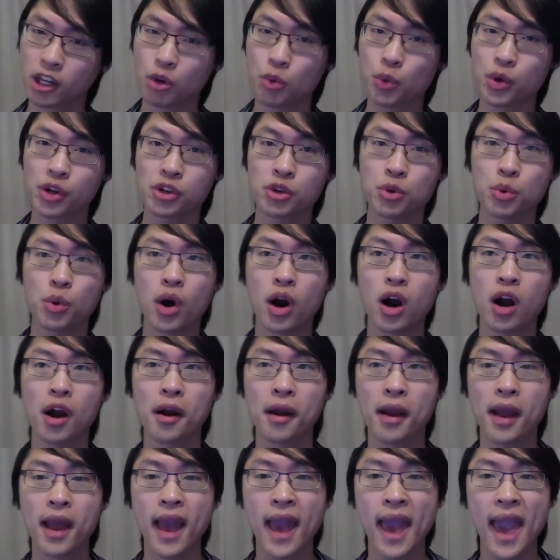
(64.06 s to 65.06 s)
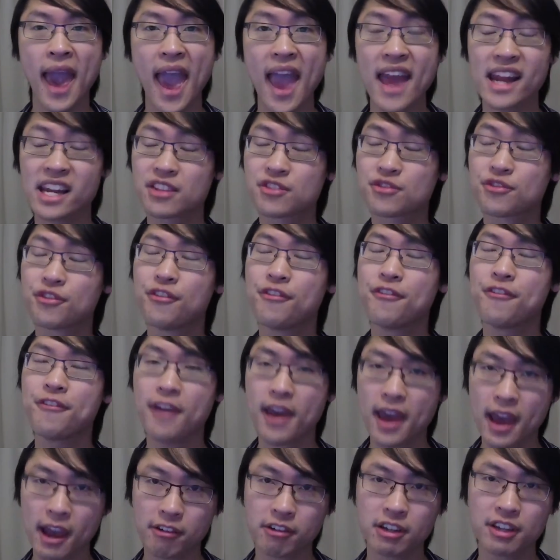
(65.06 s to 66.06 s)
where you are. And it's
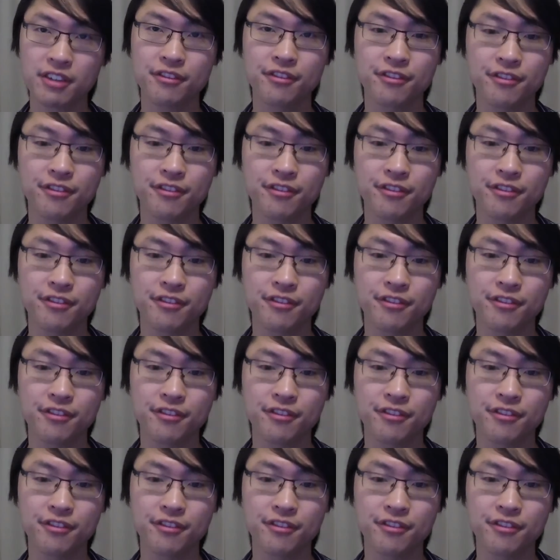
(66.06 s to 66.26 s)
very,